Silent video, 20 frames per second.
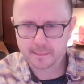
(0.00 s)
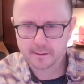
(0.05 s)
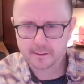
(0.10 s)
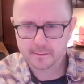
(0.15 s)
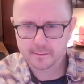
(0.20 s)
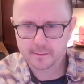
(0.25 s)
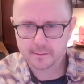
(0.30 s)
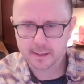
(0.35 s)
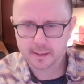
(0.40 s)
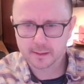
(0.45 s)

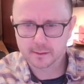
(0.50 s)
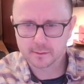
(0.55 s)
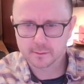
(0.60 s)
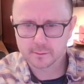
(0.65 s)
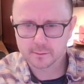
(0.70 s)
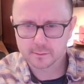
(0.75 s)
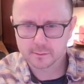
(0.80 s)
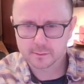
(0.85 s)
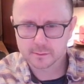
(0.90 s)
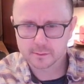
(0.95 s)
That
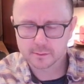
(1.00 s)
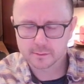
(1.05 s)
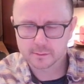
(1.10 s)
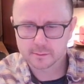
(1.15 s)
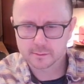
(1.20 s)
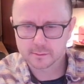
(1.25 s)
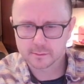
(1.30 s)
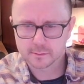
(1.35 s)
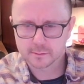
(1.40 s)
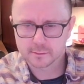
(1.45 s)

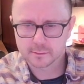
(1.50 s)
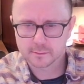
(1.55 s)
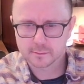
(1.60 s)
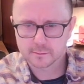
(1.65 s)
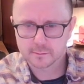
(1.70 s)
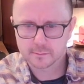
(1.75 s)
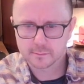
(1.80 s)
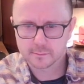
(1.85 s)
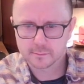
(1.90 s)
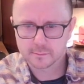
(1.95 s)
looks...
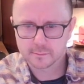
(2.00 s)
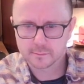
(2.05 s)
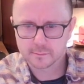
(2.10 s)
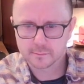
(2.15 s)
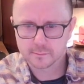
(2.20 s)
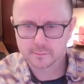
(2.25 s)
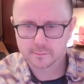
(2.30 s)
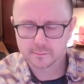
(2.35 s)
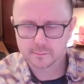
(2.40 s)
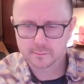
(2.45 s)

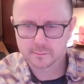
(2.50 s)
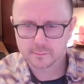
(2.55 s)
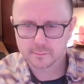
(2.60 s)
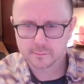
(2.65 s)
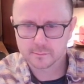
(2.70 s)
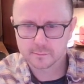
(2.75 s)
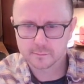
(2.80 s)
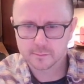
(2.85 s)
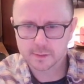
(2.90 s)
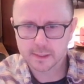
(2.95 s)

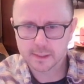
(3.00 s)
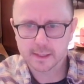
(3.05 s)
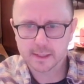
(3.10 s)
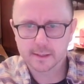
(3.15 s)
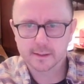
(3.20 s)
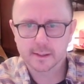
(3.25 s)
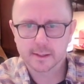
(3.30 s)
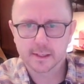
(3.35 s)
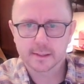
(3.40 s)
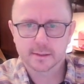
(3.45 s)
Yeah,
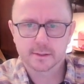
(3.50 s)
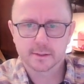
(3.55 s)
that's not...